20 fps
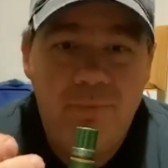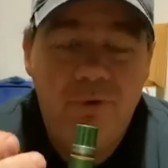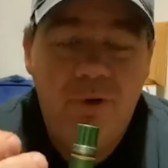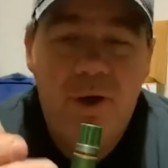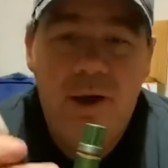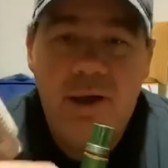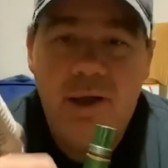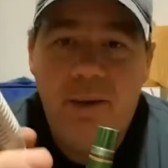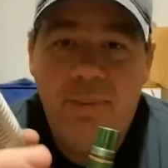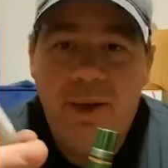
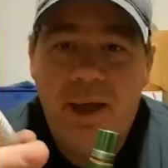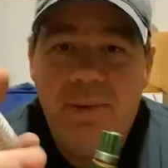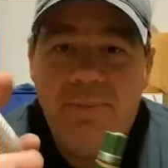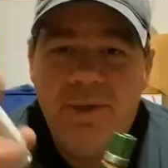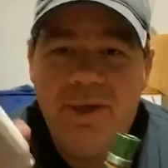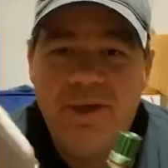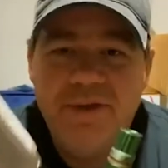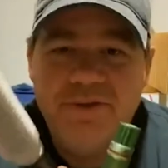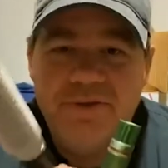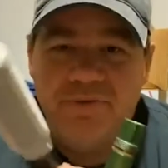talking about,
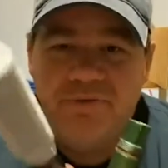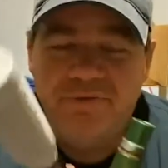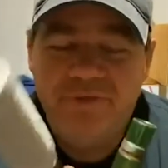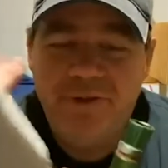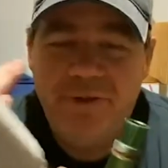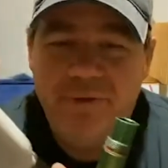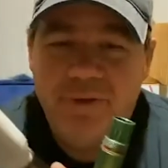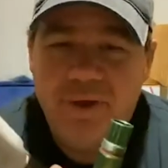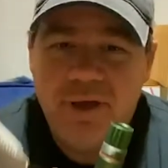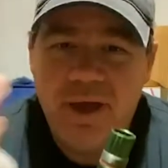because you'll
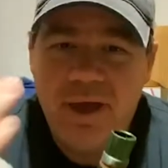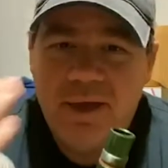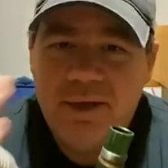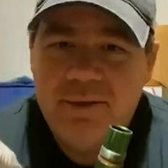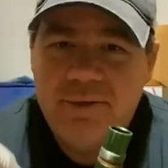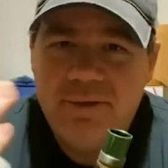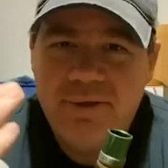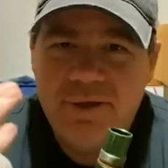feel the gun,